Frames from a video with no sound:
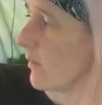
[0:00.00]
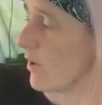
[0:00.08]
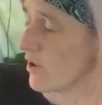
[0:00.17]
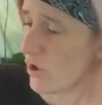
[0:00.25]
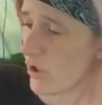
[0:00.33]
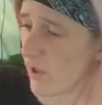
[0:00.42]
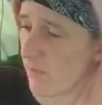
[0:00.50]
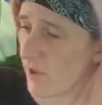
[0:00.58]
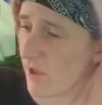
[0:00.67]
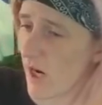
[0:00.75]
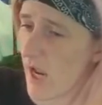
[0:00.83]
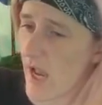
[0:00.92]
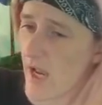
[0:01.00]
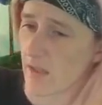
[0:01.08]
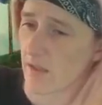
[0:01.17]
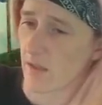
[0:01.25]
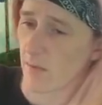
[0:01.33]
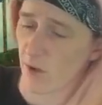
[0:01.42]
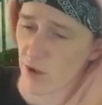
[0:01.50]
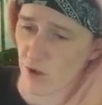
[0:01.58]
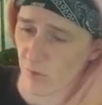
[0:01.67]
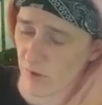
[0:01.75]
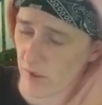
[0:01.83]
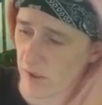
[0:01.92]
bunch of guppy grass, a bunch
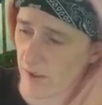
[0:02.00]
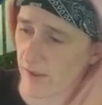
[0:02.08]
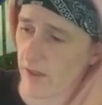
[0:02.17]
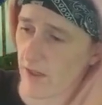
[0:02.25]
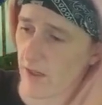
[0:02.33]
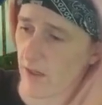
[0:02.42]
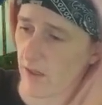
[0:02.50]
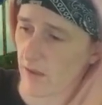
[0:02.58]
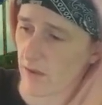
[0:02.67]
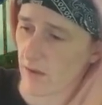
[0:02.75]
of wisteria.